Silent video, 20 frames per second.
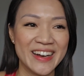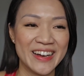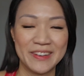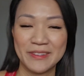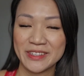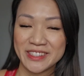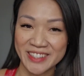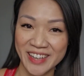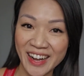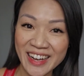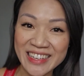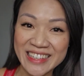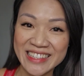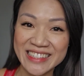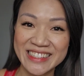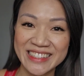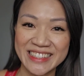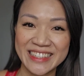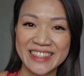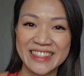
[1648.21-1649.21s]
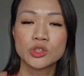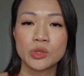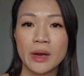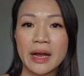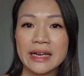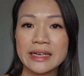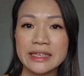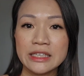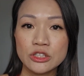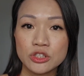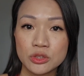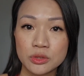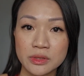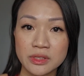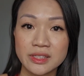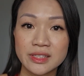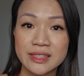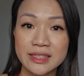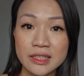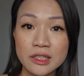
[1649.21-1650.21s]
It was not easy. So I need to
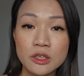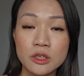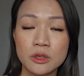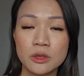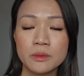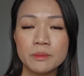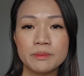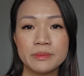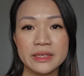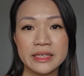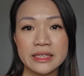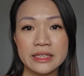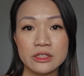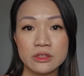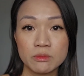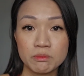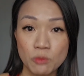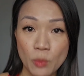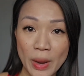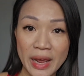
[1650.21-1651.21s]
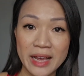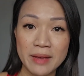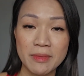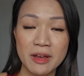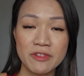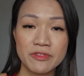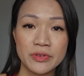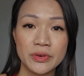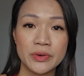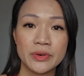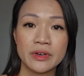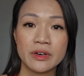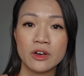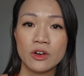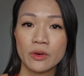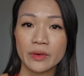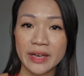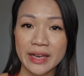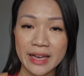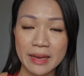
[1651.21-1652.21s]
still be weighing my food,
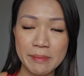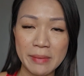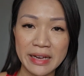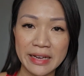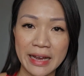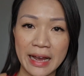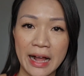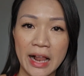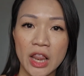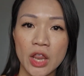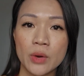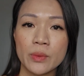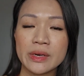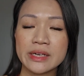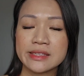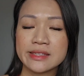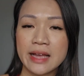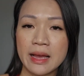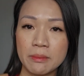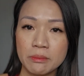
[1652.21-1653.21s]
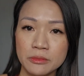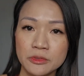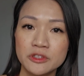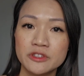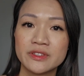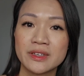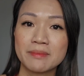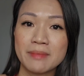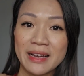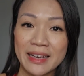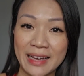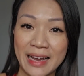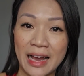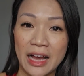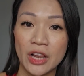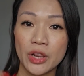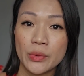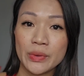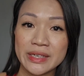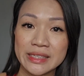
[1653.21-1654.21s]
looking at my calories, and moving my
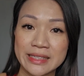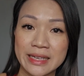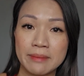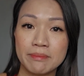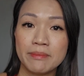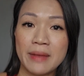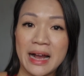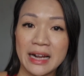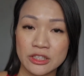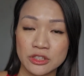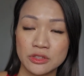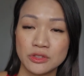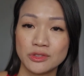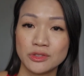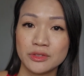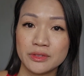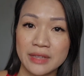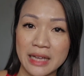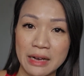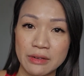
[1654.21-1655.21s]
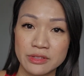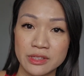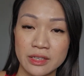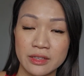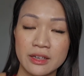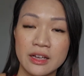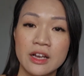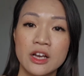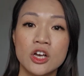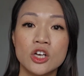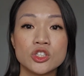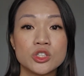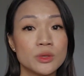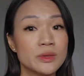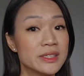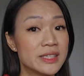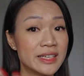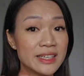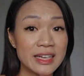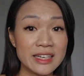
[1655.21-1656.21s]
calories up back to 2,000.
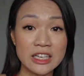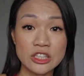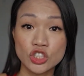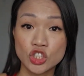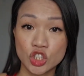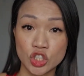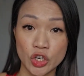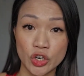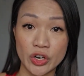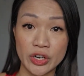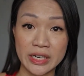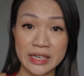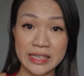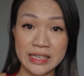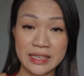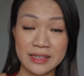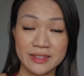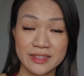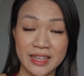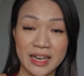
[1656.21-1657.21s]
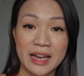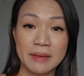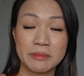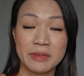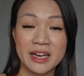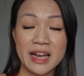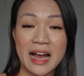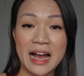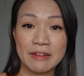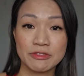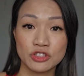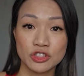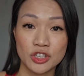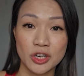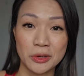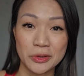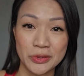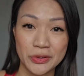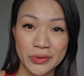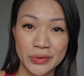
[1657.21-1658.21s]
So it's another journey that I'm gonna have to
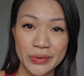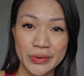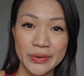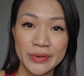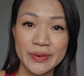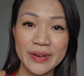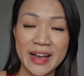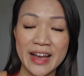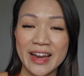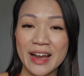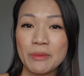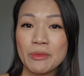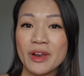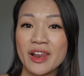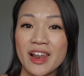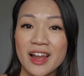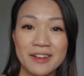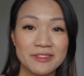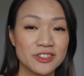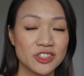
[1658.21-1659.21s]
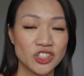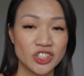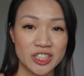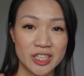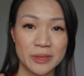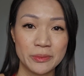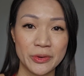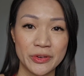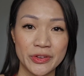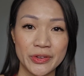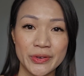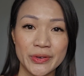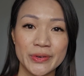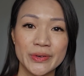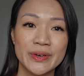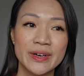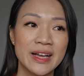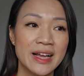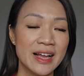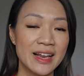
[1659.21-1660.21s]
go through, and I would love to share with
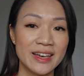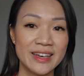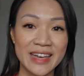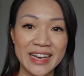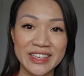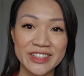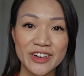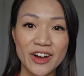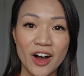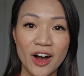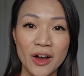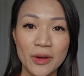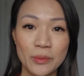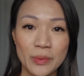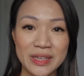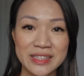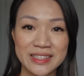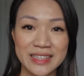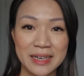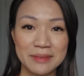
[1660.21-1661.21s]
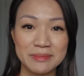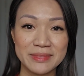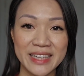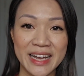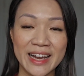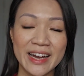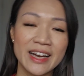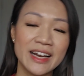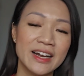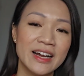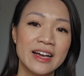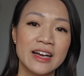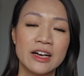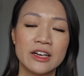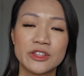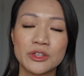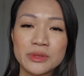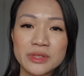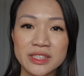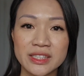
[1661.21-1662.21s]
you later on once I'm there,
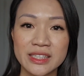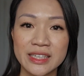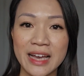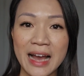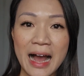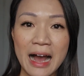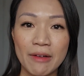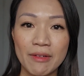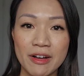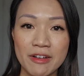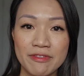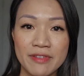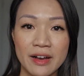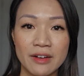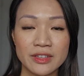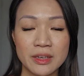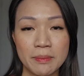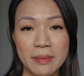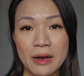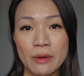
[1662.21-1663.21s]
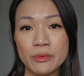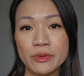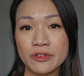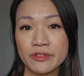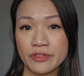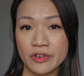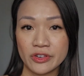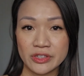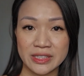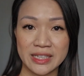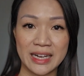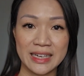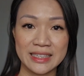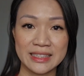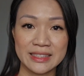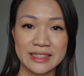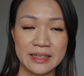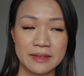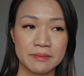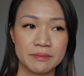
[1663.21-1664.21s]
to see how I felt about reverse
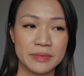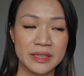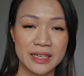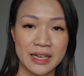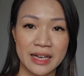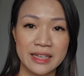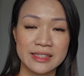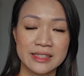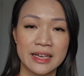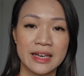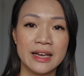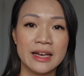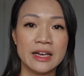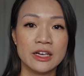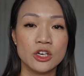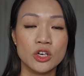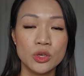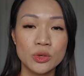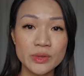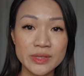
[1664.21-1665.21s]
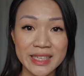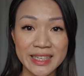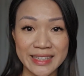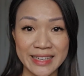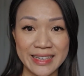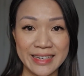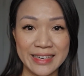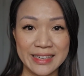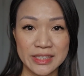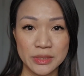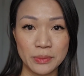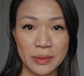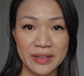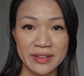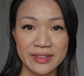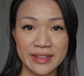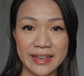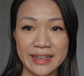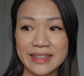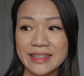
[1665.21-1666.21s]
dieting. Because losing it is
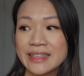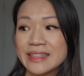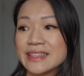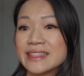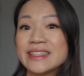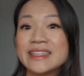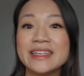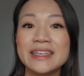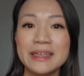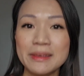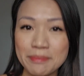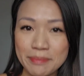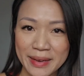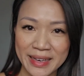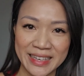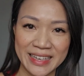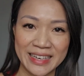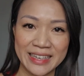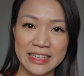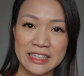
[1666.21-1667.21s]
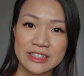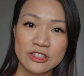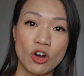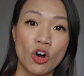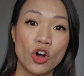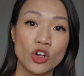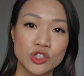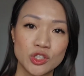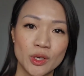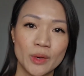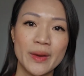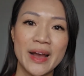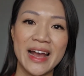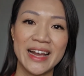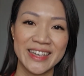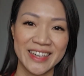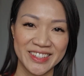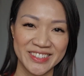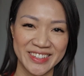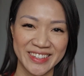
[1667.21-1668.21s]
one thing, keeping it is also
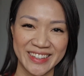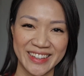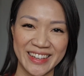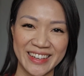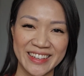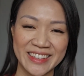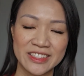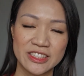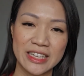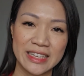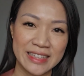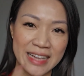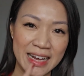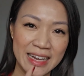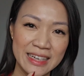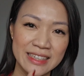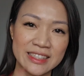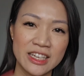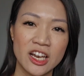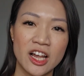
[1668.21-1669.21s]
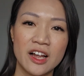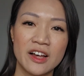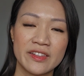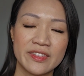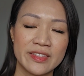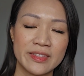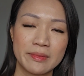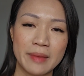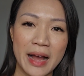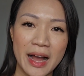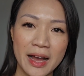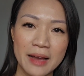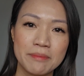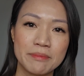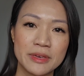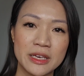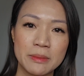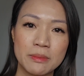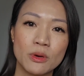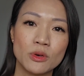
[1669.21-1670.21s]
another thing. That is a lot of
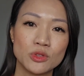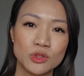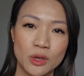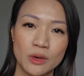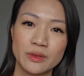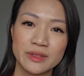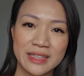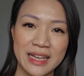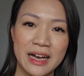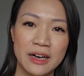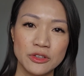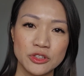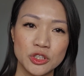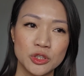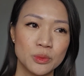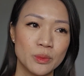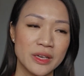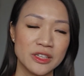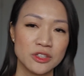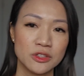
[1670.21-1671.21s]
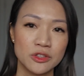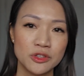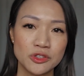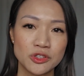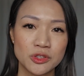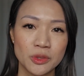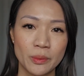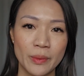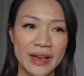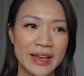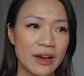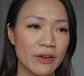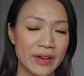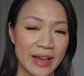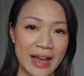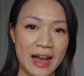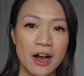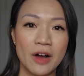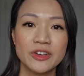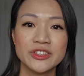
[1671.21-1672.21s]
time people don't tell you. When you lose the weight,
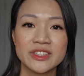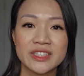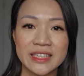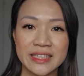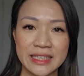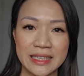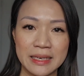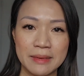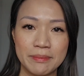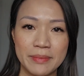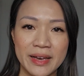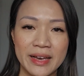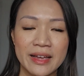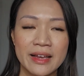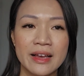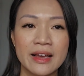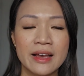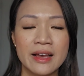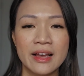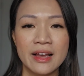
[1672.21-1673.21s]
okay, how are you gonna keep it?